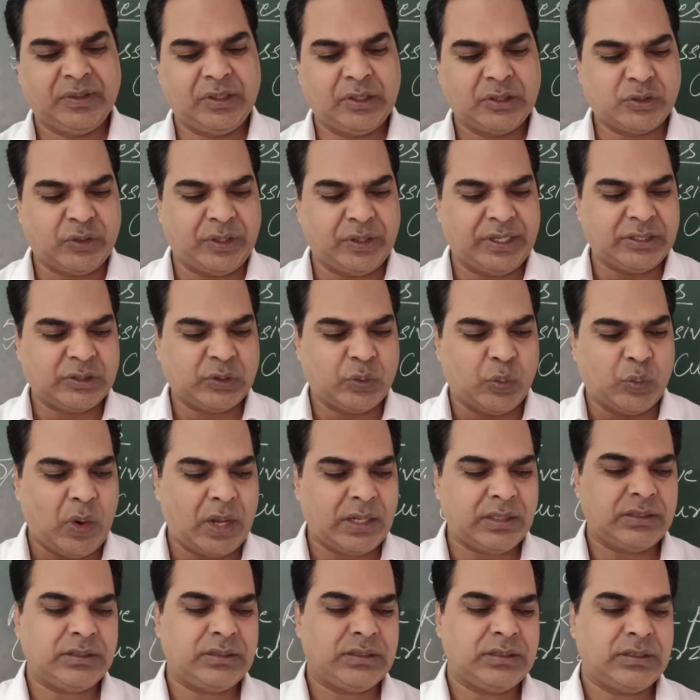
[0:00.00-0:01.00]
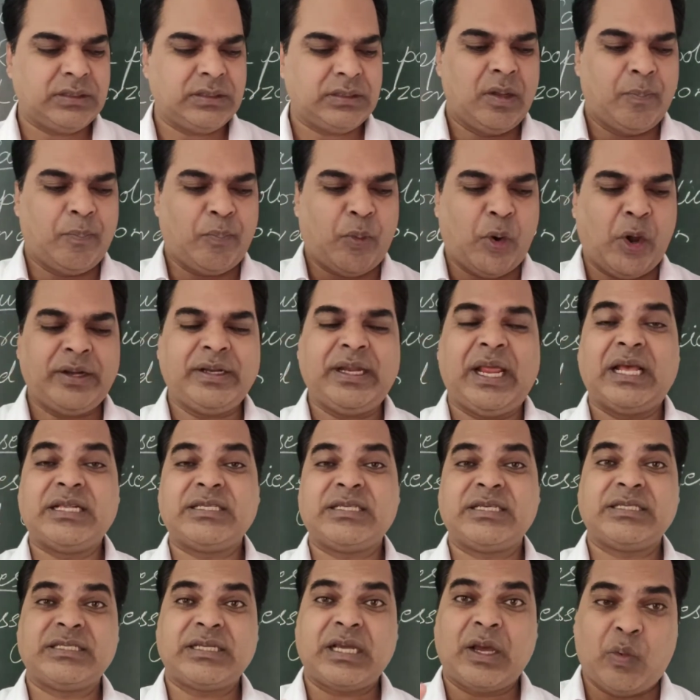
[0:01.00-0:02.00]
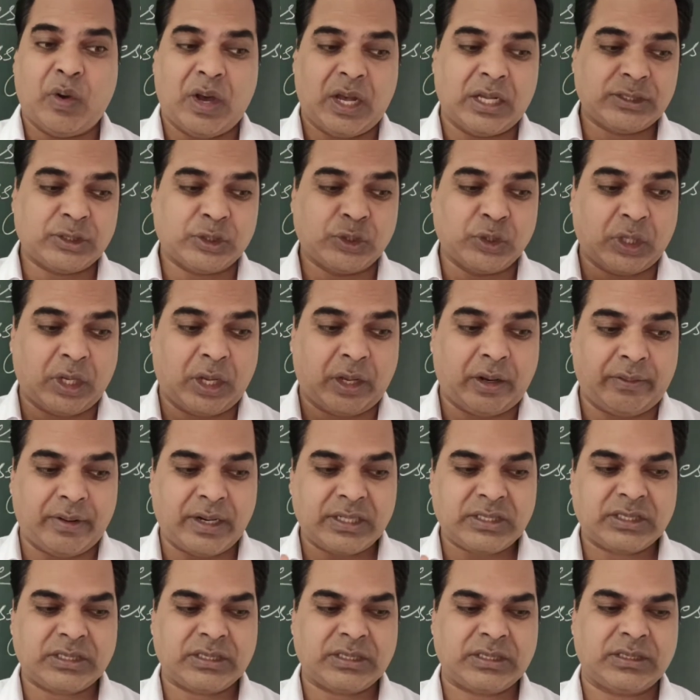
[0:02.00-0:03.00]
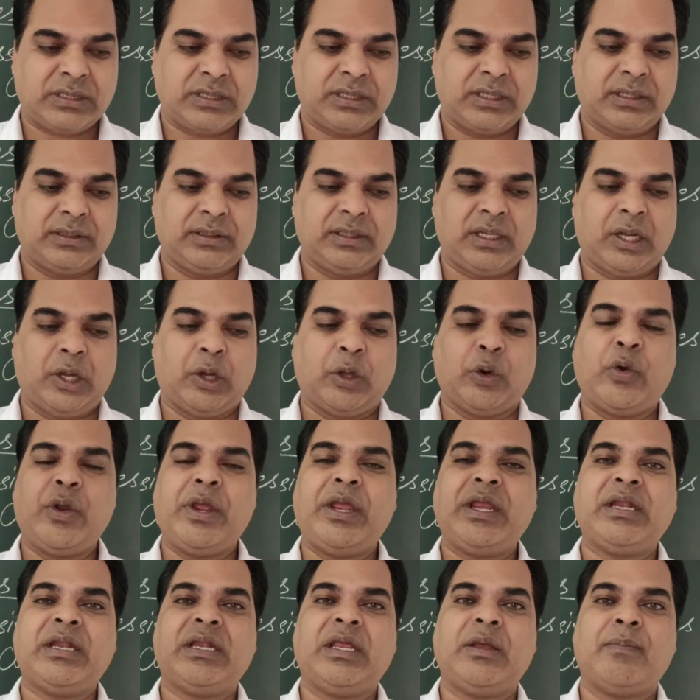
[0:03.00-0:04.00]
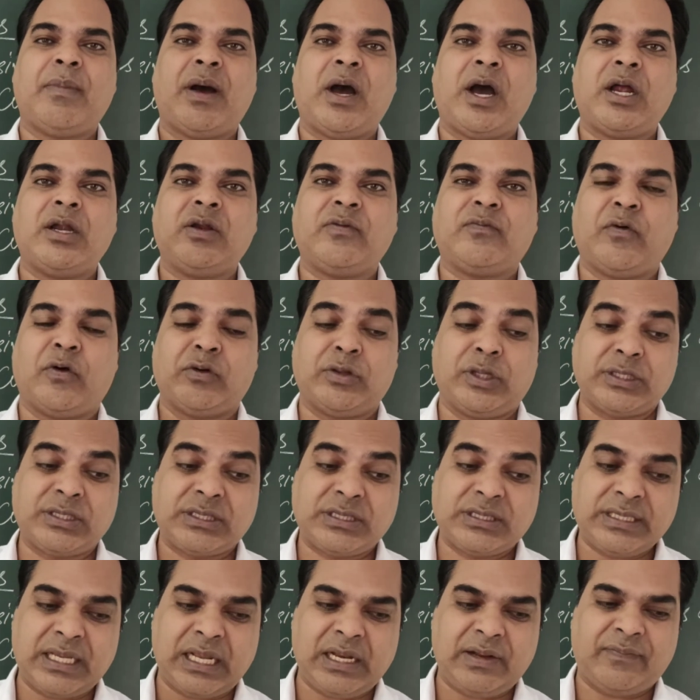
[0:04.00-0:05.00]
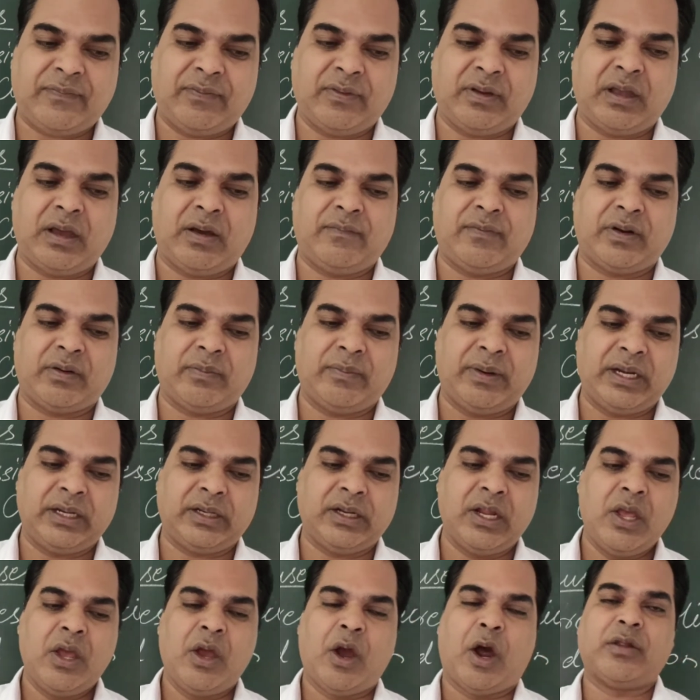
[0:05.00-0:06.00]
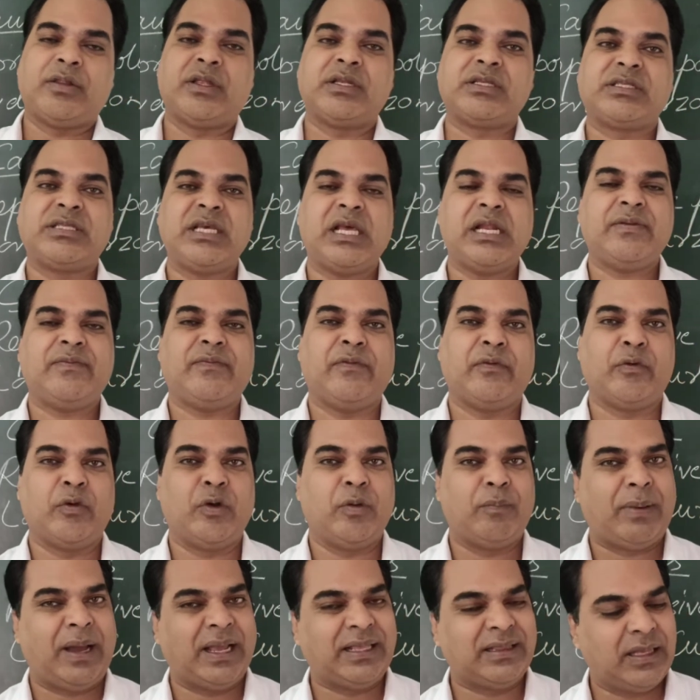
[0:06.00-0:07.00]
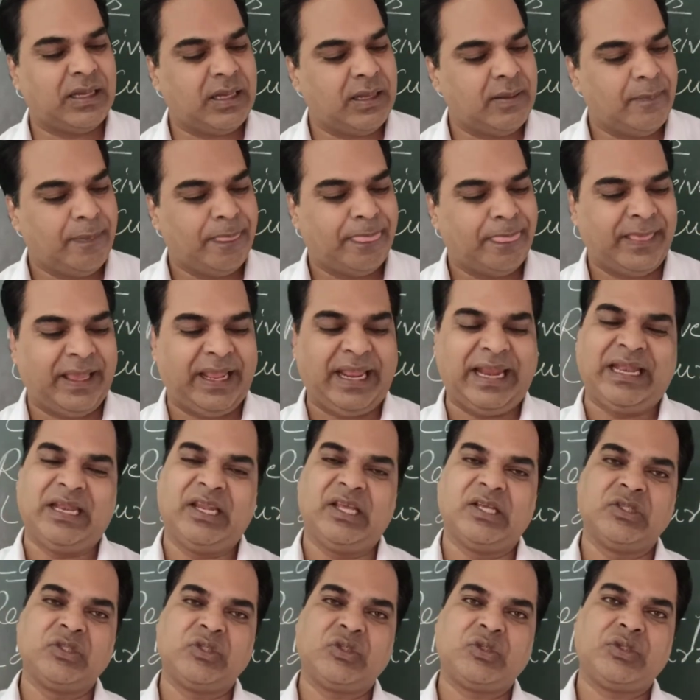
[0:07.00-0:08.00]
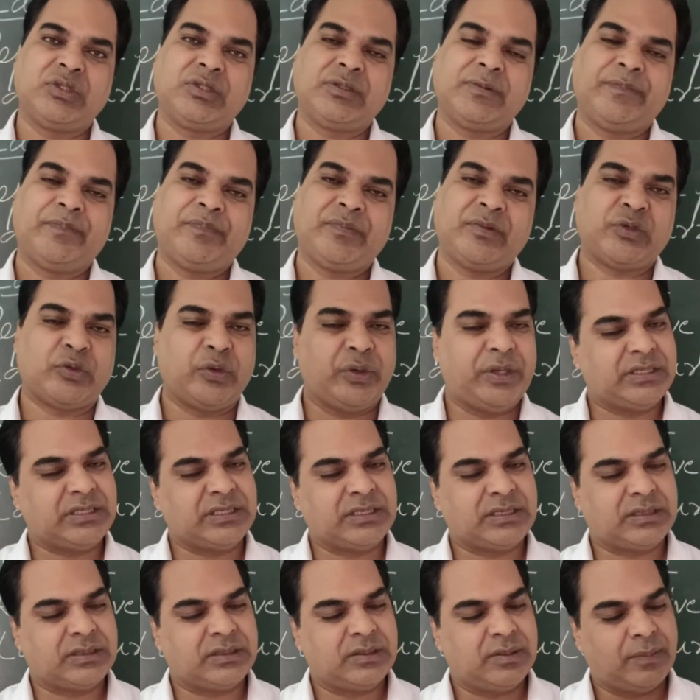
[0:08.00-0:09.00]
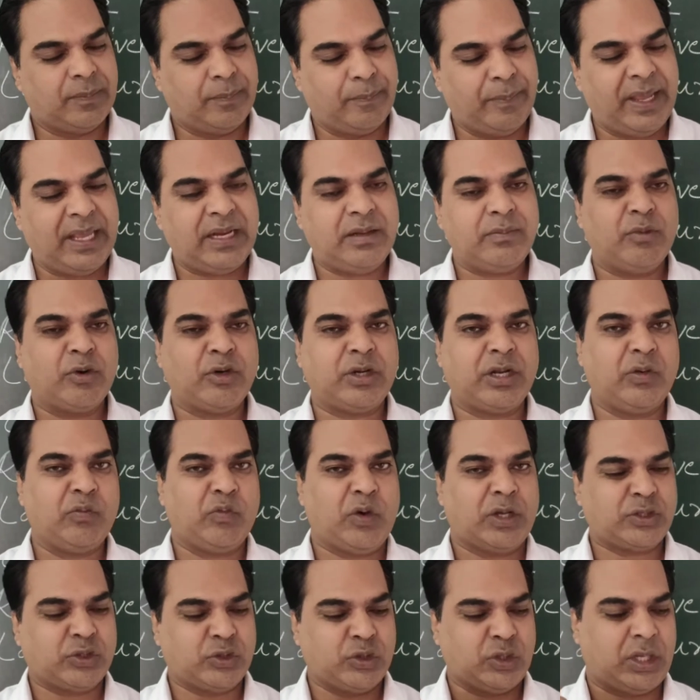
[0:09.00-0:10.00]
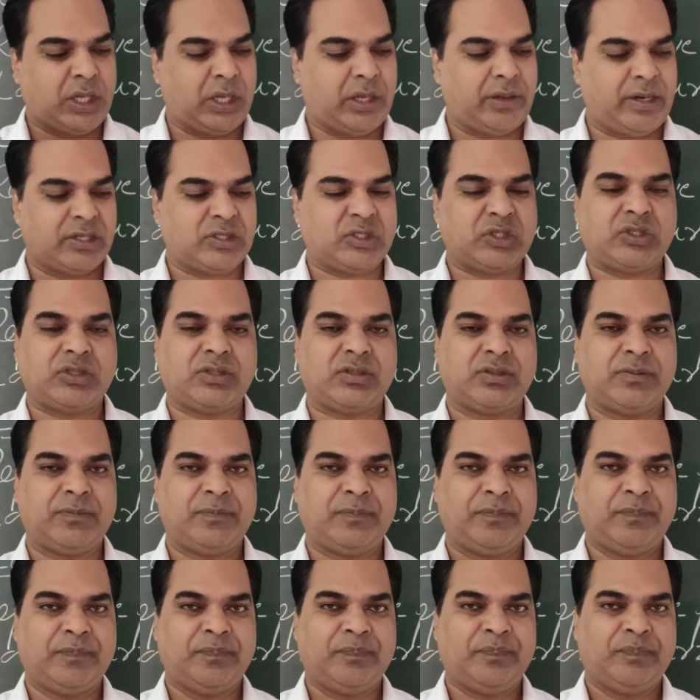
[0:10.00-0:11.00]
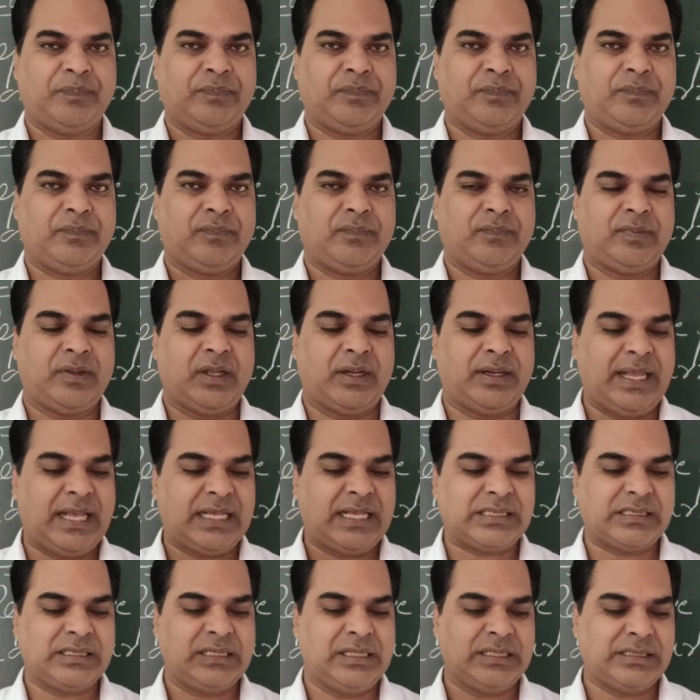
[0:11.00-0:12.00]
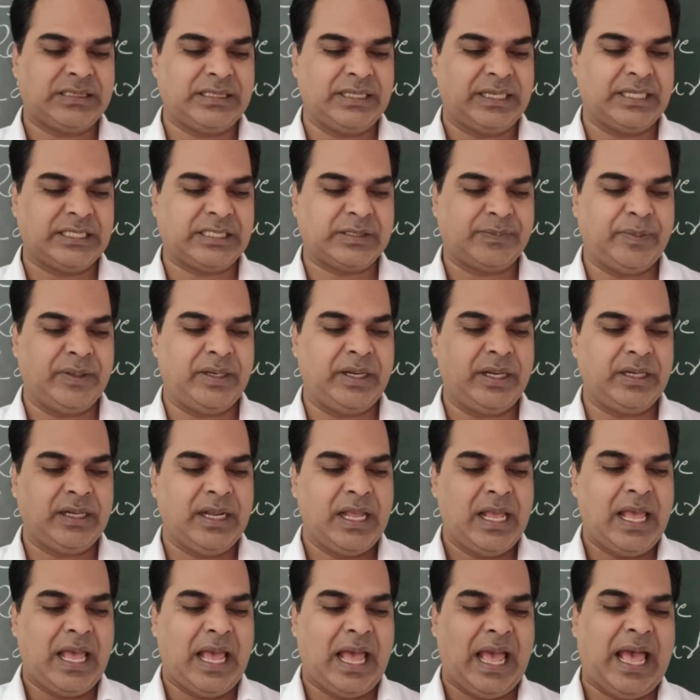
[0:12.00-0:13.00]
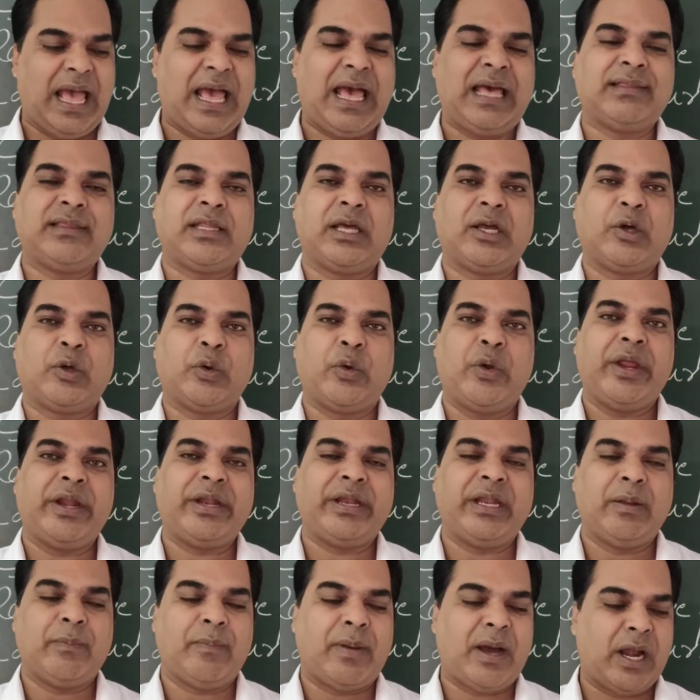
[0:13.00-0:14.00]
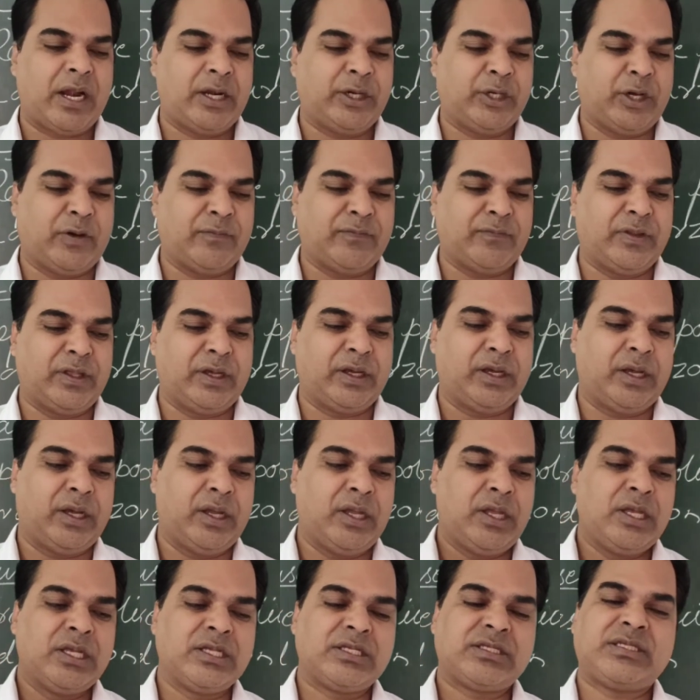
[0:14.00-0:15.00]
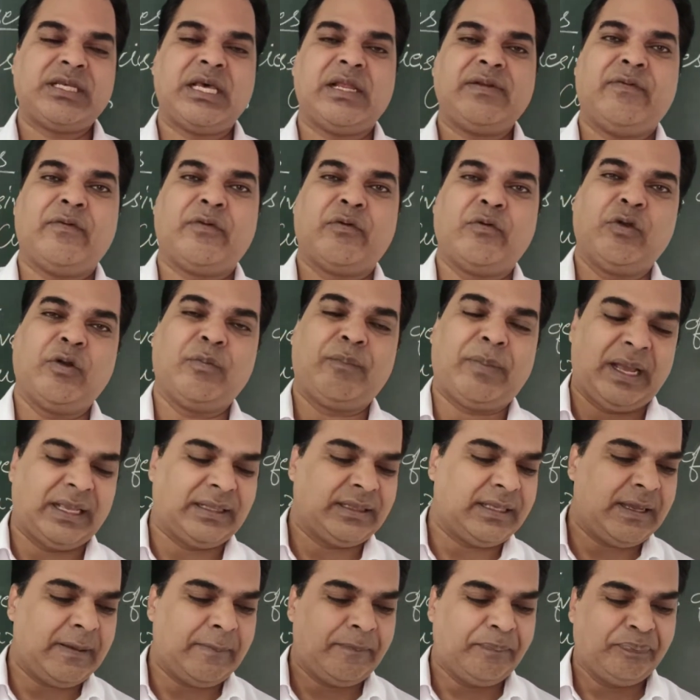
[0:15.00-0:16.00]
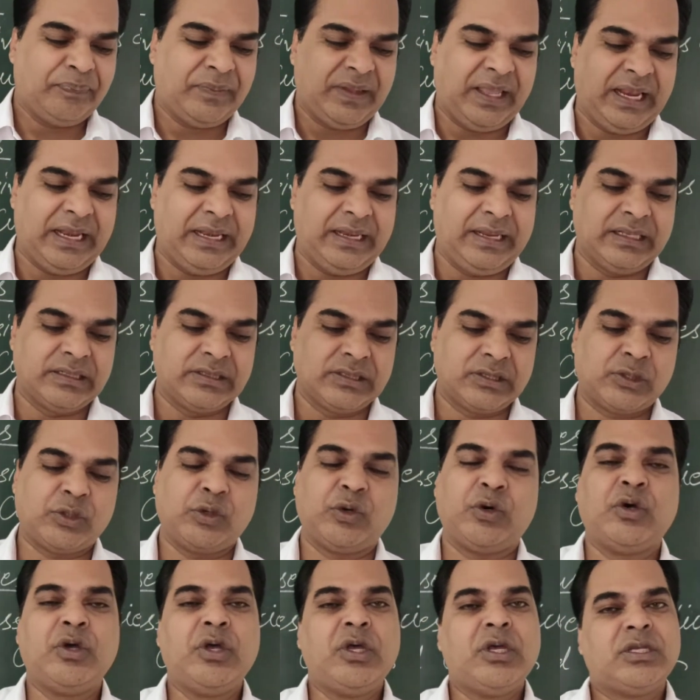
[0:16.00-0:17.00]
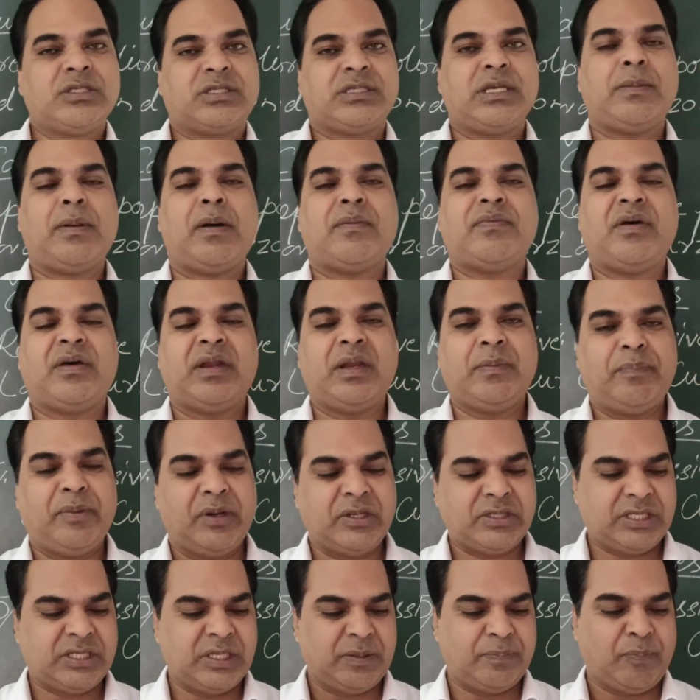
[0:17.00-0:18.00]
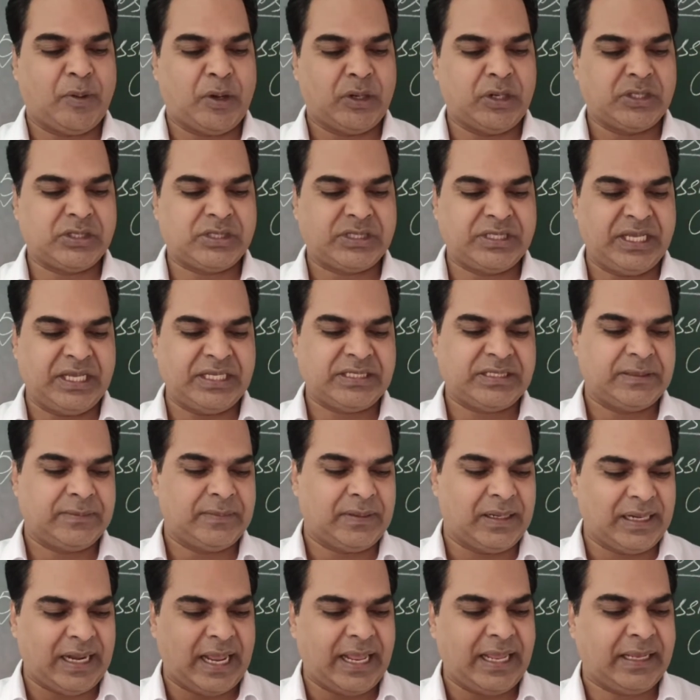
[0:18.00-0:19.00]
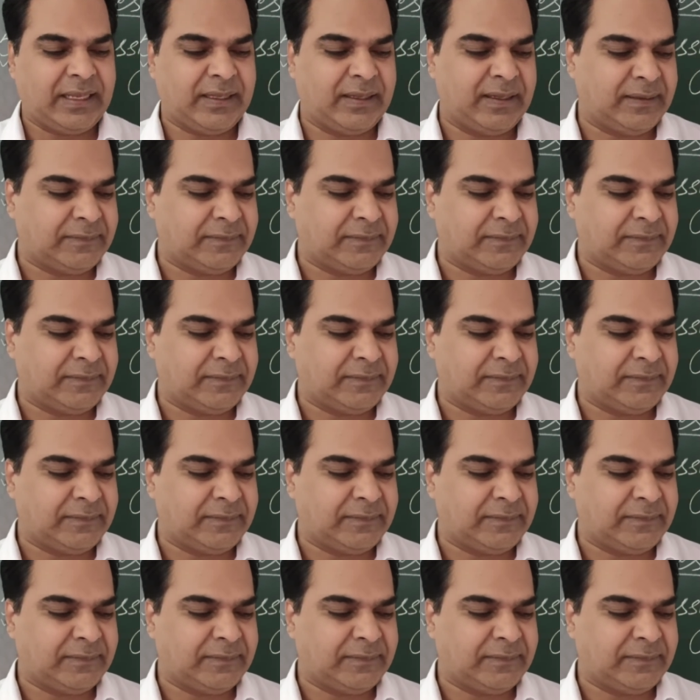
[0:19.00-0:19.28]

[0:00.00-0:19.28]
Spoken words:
So his one point agenda was to crush the growing demand for the self-government or the self-rule by the Indians. So his main motive was to crush the nationalistic spirit and the growing demand of the self-rule by the Indians. So some of the repressive policies, like